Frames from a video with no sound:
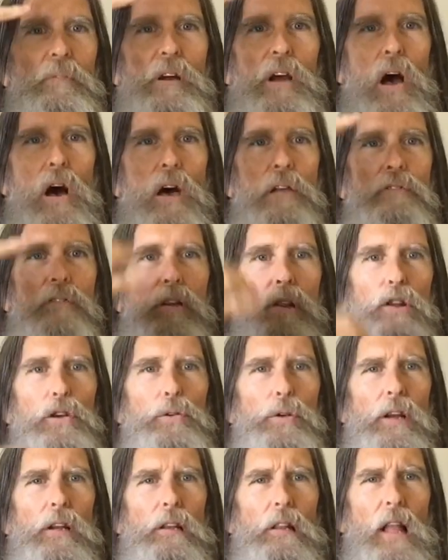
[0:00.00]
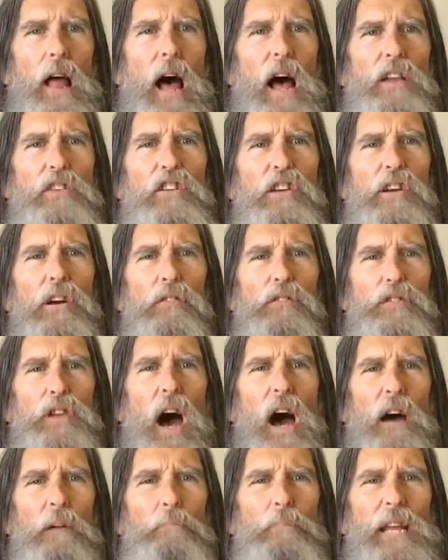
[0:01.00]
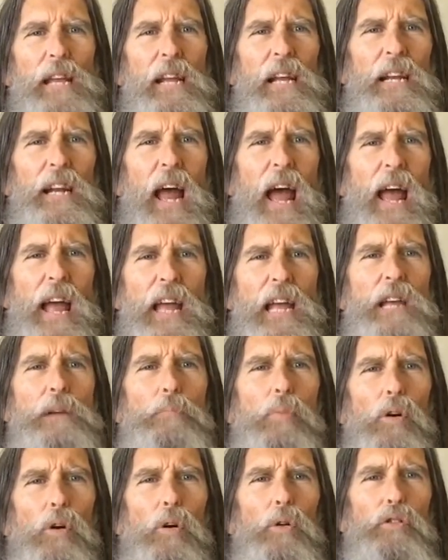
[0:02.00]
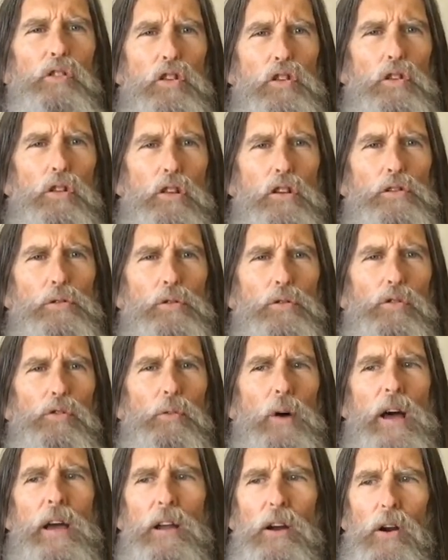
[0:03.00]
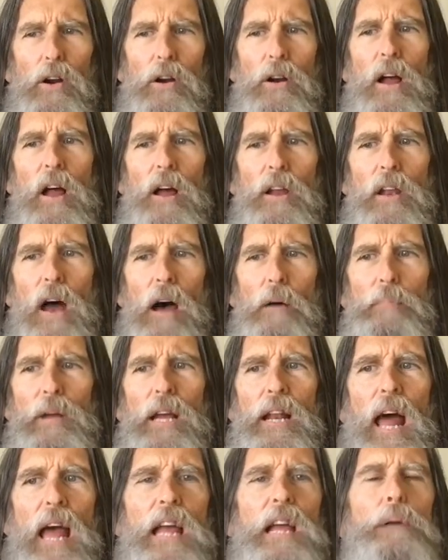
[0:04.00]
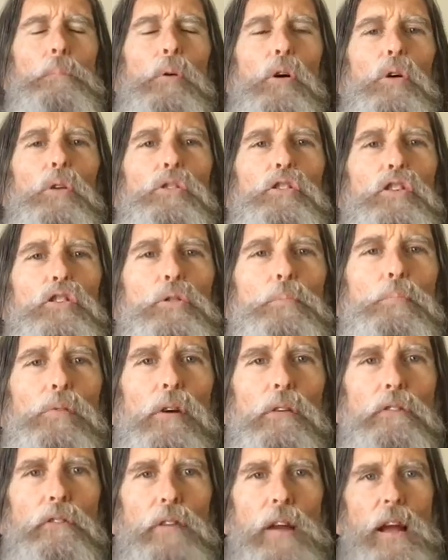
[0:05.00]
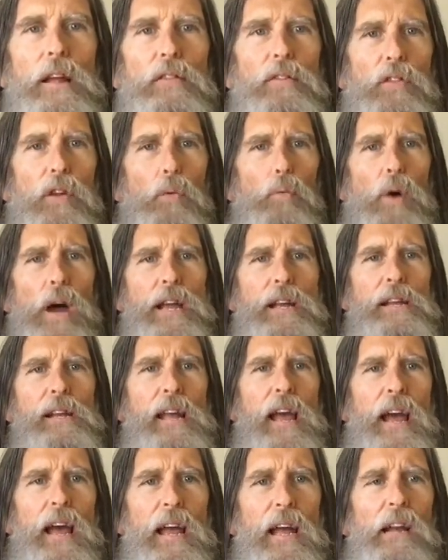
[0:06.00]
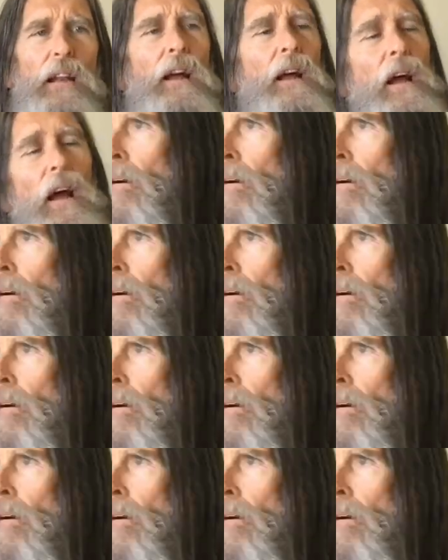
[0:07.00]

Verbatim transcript: convoluted logic of not being able to lose weight, or not being able to prevent the weight gain.